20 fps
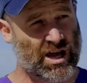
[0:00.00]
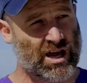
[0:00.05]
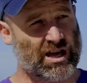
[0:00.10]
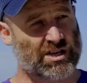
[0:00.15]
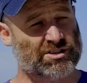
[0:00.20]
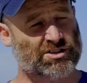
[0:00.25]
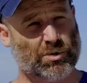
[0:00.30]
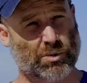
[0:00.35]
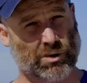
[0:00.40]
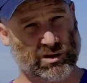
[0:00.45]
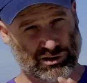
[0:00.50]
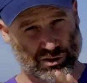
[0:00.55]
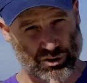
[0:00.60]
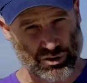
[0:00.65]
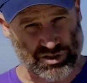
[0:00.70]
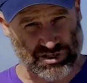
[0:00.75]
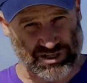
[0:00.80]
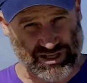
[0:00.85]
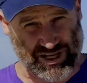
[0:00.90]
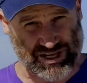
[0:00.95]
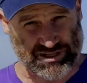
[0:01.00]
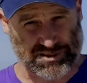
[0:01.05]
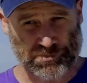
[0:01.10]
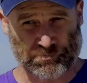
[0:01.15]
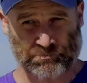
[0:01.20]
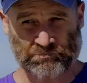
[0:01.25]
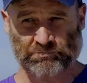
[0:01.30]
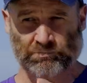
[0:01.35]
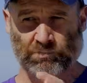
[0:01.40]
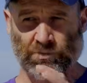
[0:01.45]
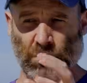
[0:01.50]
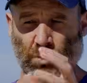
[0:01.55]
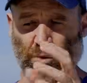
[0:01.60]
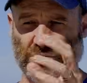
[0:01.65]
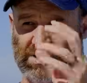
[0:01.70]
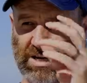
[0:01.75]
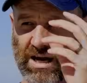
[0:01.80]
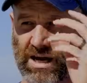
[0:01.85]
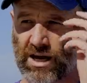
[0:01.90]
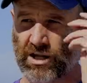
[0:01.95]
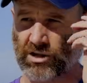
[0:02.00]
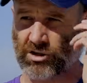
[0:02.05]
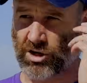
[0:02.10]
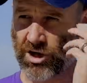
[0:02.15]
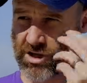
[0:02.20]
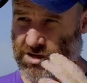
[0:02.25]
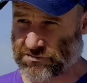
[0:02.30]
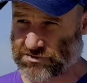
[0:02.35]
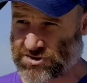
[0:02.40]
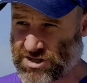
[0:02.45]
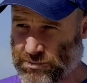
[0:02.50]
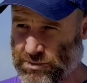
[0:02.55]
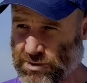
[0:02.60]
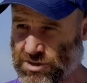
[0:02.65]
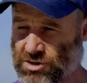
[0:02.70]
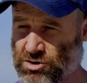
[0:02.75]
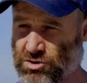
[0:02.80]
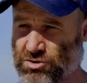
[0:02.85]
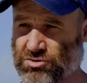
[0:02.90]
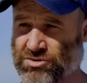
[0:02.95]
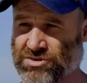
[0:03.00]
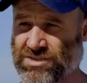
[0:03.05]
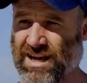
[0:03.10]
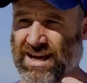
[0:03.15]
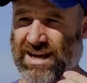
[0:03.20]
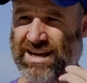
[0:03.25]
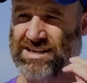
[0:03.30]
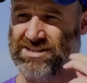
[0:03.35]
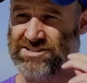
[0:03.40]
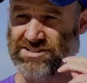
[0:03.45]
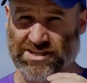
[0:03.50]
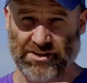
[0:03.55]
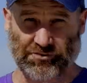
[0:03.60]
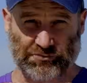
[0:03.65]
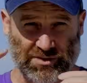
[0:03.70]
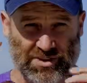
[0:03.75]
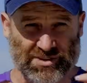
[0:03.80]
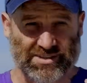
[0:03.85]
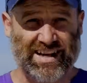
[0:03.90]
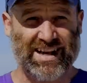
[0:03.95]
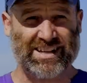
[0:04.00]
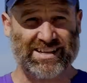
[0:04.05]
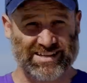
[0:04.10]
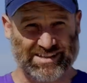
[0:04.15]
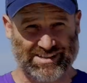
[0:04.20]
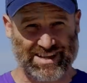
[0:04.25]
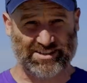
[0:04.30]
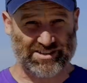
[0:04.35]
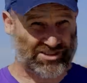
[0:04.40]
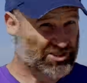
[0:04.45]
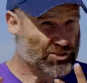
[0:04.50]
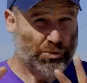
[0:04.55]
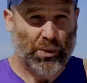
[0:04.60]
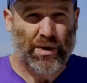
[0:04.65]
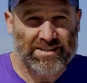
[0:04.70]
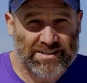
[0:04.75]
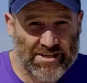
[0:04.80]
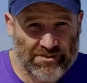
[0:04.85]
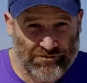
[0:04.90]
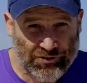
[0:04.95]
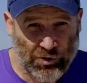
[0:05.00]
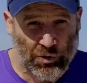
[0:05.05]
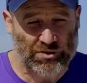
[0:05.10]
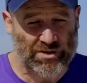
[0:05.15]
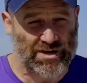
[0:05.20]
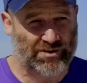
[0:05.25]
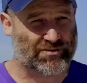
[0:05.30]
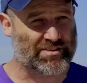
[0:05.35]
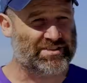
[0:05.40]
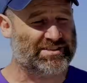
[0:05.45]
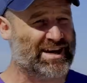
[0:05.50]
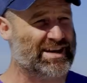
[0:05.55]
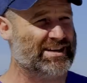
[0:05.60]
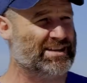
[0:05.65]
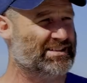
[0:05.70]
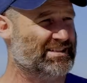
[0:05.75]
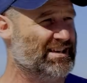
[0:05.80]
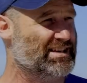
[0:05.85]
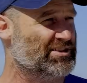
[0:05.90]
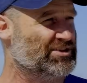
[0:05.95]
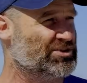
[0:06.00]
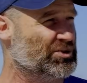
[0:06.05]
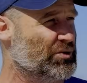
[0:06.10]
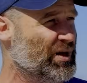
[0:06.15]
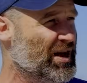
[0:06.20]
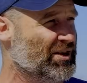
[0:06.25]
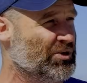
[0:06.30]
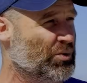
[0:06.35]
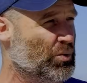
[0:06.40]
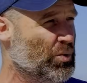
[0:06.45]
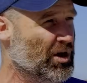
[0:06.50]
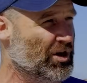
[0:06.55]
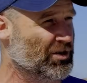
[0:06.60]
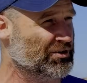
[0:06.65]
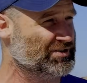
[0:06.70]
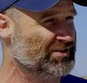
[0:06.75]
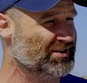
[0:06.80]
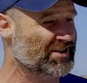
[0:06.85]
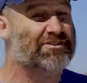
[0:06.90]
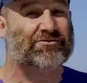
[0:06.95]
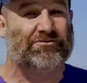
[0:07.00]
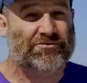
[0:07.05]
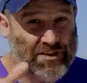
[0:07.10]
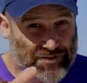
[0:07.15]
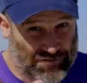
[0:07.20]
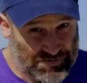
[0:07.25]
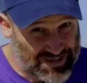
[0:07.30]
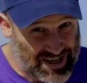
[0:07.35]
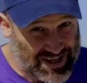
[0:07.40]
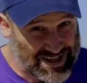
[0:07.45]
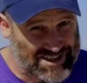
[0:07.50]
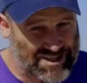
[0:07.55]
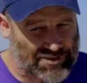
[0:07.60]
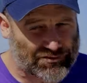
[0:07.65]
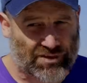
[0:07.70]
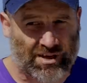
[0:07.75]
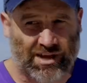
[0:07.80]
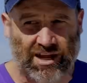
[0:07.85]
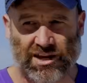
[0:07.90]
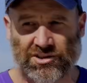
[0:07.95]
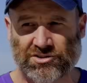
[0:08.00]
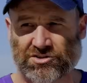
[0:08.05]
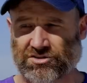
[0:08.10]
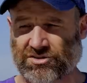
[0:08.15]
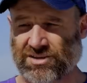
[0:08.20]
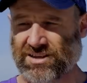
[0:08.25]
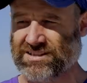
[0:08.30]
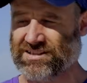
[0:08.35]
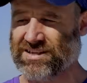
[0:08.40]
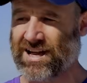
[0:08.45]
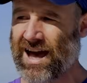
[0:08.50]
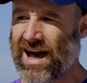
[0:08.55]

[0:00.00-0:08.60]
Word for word: And so what Luke did was get a lot of GPUs in different data centers, 24 different data centers around the world, in 15 different countries.